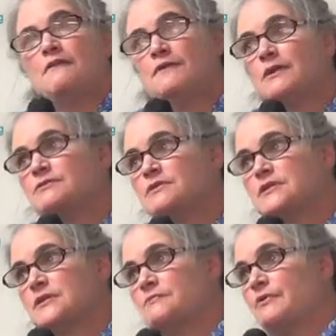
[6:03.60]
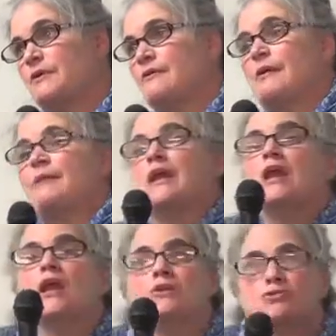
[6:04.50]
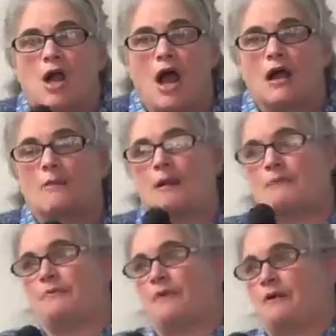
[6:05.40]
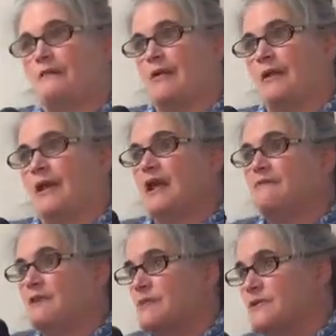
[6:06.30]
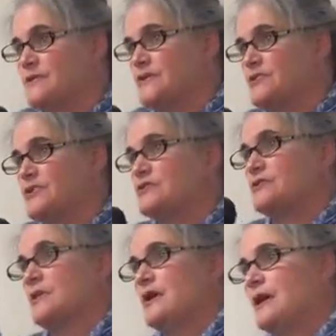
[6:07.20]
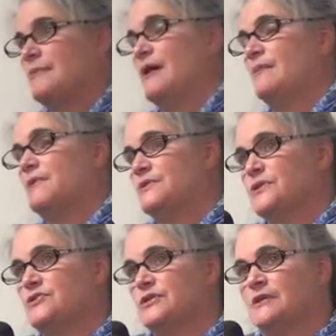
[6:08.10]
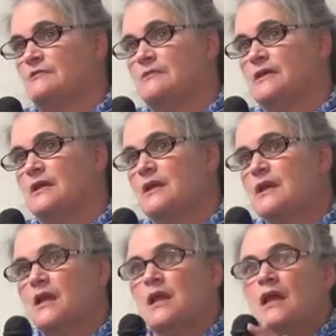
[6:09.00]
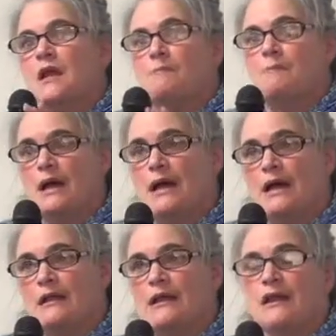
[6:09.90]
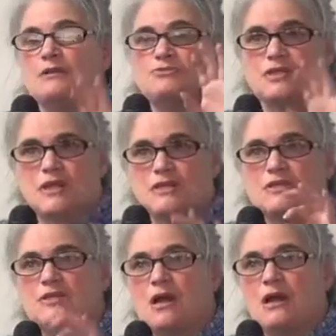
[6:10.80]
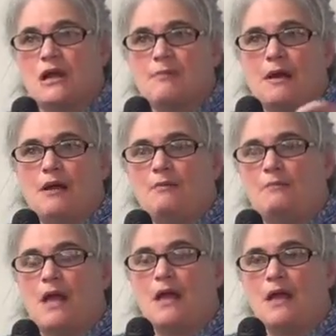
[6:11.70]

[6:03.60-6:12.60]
if you're interested in programming, talk about programming. If you're a musician, talk about musician. But just talking about